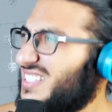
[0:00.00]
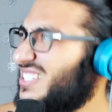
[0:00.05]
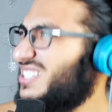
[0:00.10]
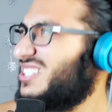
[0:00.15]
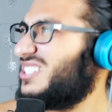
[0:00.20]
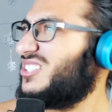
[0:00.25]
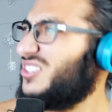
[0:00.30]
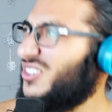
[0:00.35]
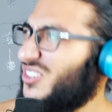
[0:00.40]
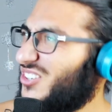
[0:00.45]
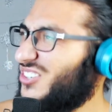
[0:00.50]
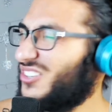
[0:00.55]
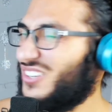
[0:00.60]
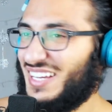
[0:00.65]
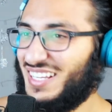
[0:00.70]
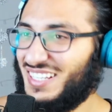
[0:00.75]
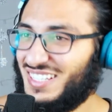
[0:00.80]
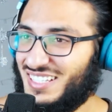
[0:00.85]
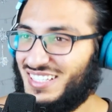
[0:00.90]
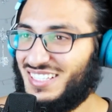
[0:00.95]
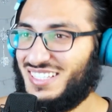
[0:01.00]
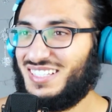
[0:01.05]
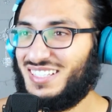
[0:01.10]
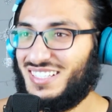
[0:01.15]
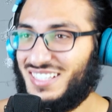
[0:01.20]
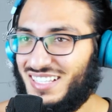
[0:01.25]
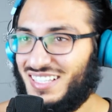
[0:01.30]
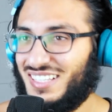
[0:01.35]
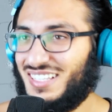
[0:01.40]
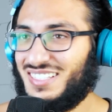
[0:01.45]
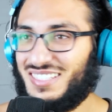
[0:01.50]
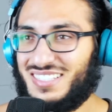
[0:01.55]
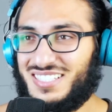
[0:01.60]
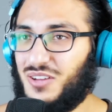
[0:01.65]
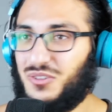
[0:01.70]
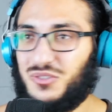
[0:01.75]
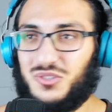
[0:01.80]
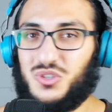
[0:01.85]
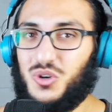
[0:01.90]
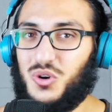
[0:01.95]
So great.
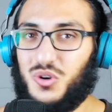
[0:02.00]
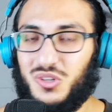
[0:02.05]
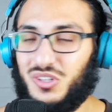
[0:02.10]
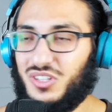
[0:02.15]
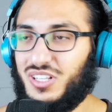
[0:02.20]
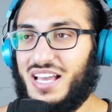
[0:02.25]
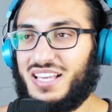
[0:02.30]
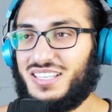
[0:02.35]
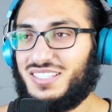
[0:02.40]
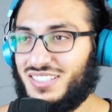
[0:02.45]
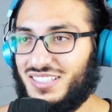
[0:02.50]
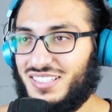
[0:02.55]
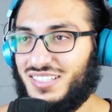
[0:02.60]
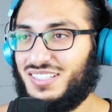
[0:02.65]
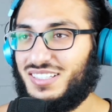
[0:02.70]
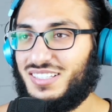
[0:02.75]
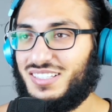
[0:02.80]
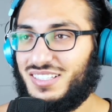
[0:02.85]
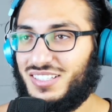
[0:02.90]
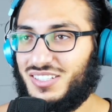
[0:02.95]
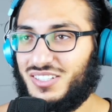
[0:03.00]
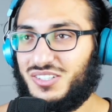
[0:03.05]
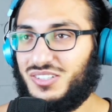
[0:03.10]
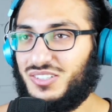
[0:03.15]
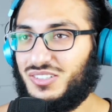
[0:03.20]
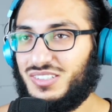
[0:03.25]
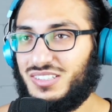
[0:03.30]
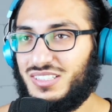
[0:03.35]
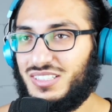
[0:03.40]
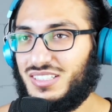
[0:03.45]
Sounds so good, guys. Okay.